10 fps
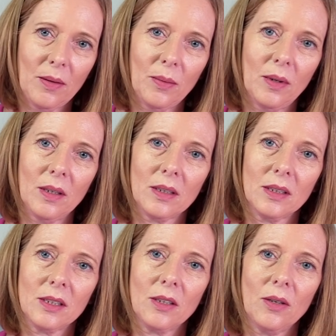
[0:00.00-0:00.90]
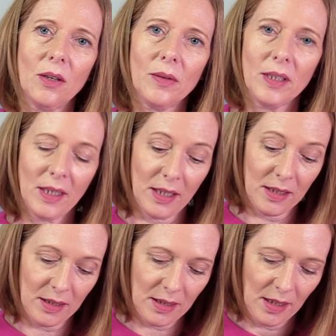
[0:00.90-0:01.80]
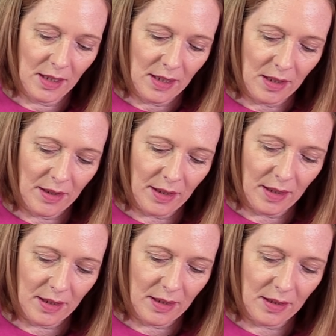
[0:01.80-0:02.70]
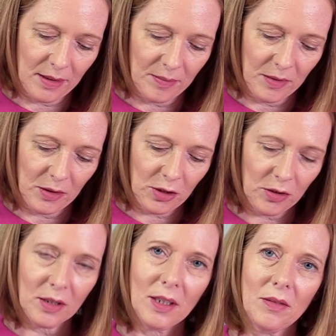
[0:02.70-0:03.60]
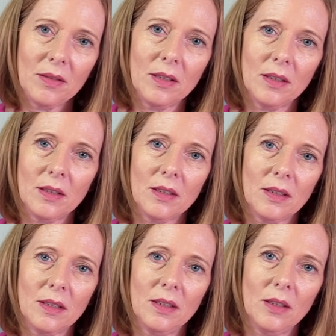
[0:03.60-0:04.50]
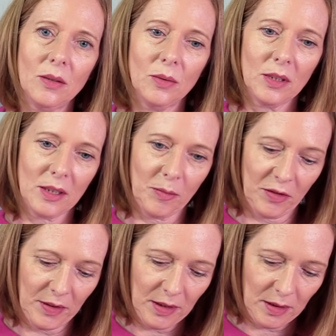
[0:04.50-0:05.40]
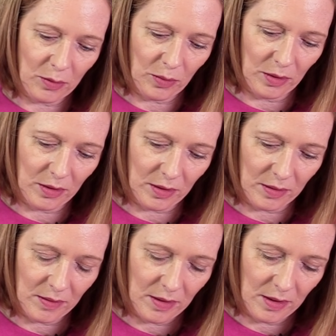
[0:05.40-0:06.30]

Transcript: the water is chlorinated, then you should definitely use some filtered water,